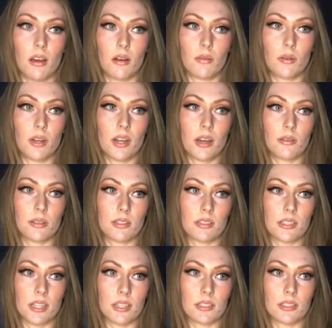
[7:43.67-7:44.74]
When I was
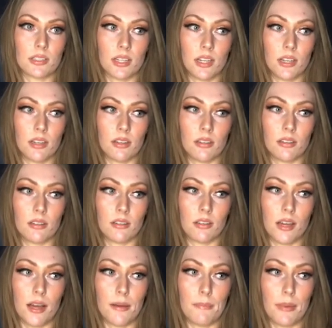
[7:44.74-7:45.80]
16,
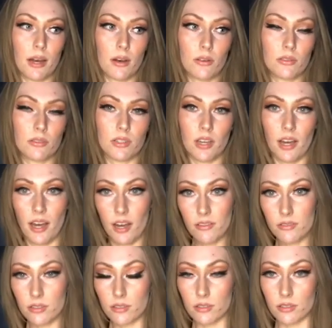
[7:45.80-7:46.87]
about to have
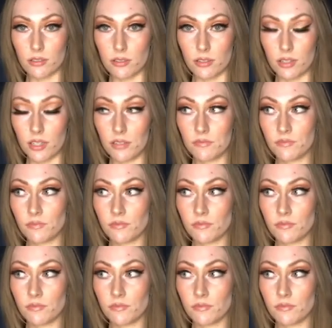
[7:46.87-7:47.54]
surgery,